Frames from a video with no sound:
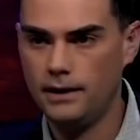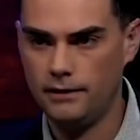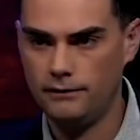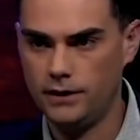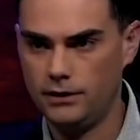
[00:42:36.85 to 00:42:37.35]

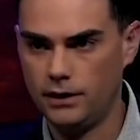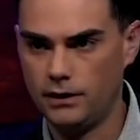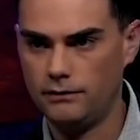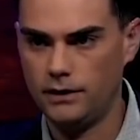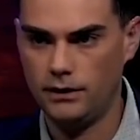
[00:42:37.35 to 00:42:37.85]
Via
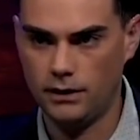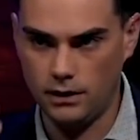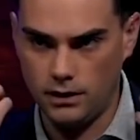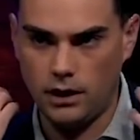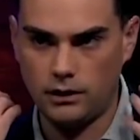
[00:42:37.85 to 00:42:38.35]

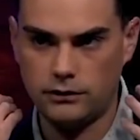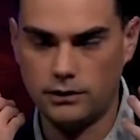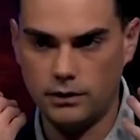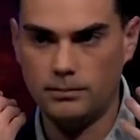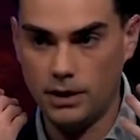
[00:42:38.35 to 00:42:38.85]
their
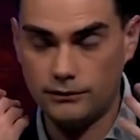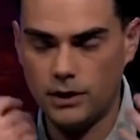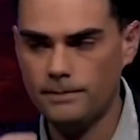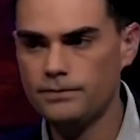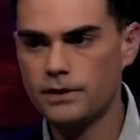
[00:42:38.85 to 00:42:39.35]
arterial blood
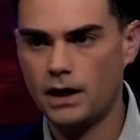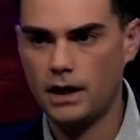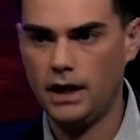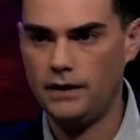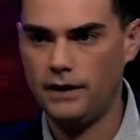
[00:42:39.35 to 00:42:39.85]
flow.
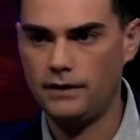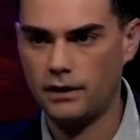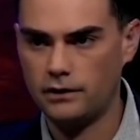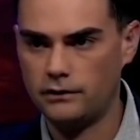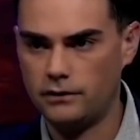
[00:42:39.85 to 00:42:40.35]
And then
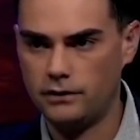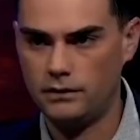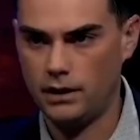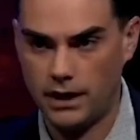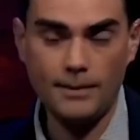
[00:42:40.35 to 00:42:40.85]
there is
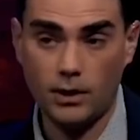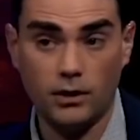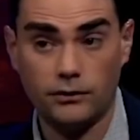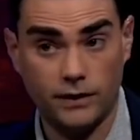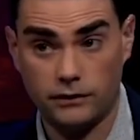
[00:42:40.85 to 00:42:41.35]
a
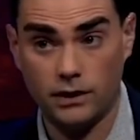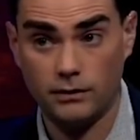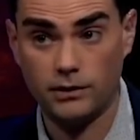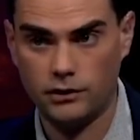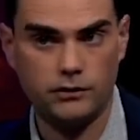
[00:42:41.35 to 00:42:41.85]
chemical
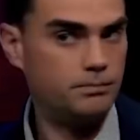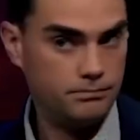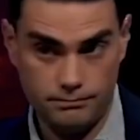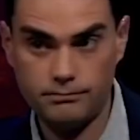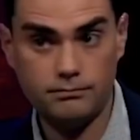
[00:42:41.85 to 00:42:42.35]
asphyxia, which is
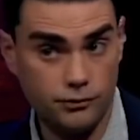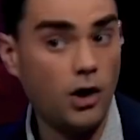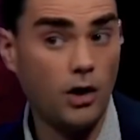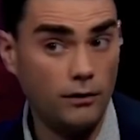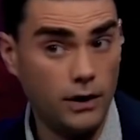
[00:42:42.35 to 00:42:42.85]

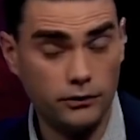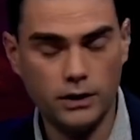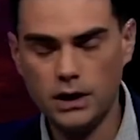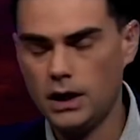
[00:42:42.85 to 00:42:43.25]
drug overdose.